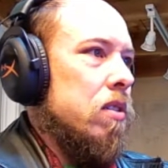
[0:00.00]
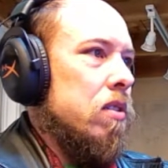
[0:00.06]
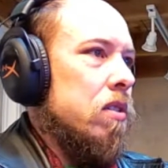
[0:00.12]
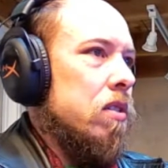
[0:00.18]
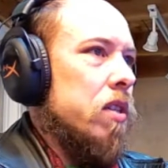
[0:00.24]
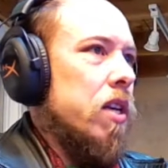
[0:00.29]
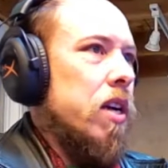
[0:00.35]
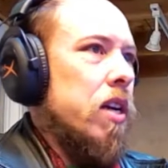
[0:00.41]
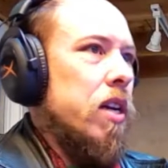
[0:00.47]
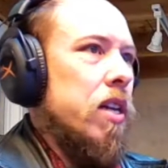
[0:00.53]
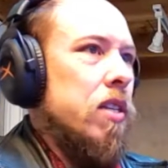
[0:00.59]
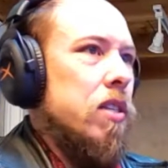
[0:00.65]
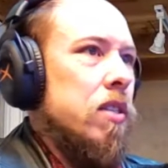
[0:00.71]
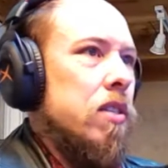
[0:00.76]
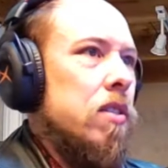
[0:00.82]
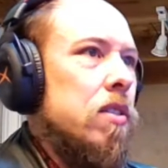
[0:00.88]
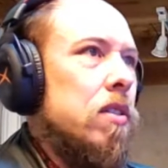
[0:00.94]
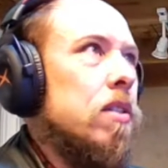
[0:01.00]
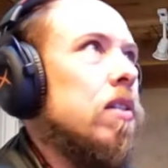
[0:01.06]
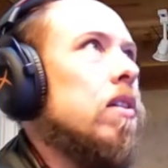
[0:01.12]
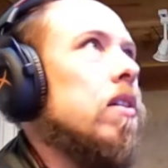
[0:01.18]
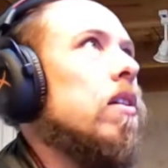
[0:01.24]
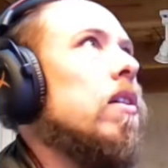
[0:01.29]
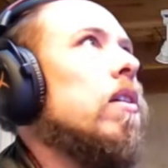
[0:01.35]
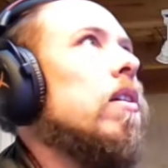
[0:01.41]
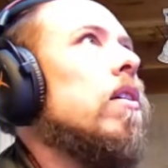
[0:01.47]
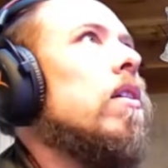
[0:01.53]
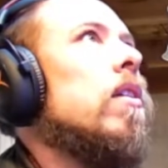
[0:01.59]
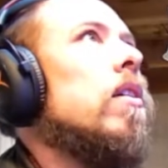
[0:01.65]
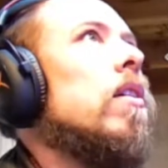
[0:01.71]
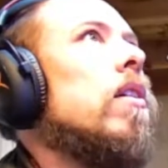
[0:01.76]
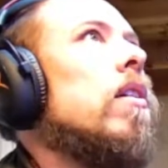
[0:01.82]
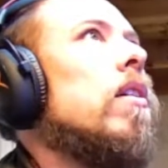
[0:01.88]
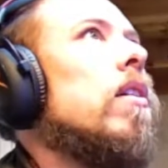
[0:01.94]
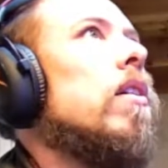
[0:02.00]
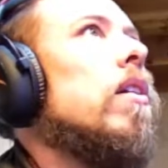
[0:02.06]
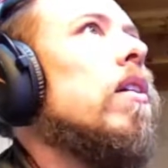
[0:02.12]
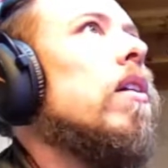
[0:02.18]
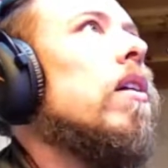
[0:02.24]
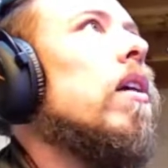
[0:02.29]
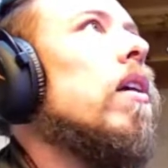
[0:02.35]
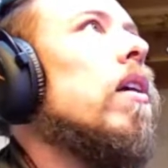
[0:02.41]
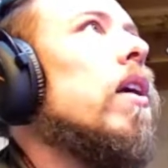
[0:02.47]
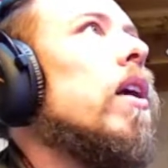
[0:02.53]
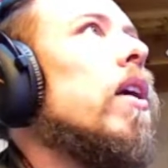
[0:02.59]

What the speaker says: There it is. All right,